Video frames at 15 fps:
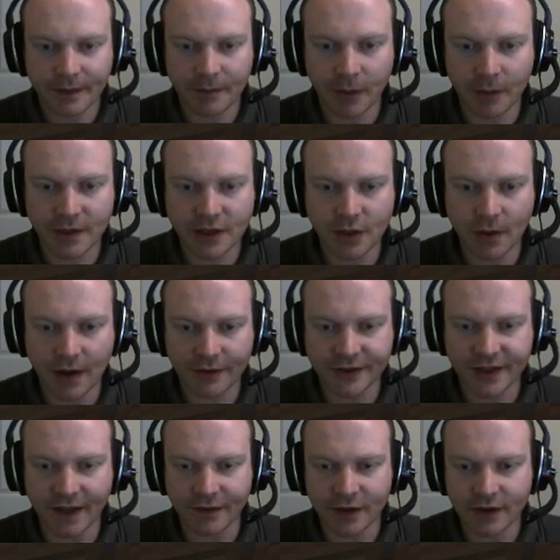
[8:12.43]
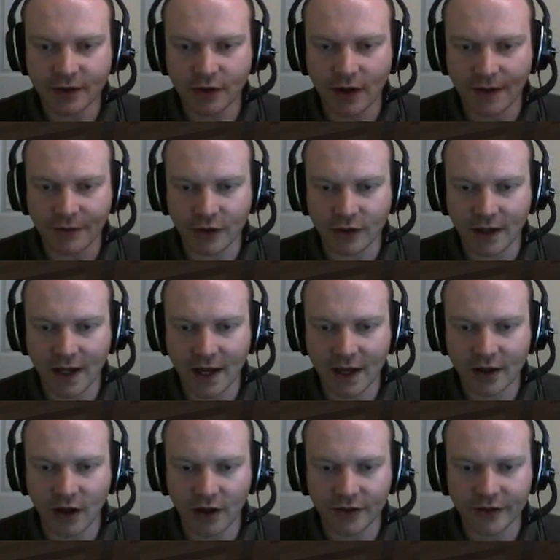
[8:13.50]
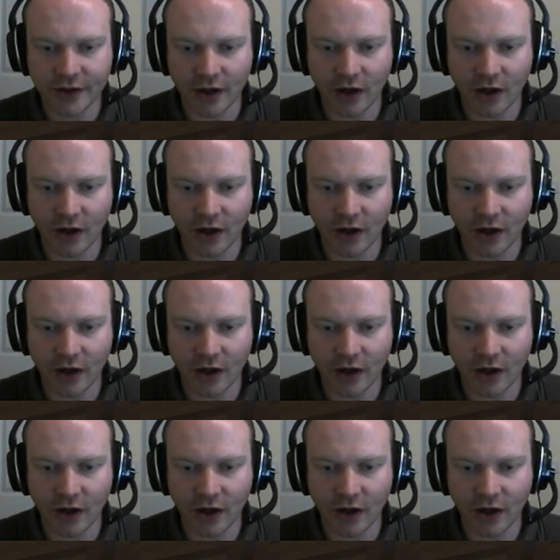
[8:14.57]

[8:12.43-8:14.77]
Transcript: But we do have 7 gravel acorns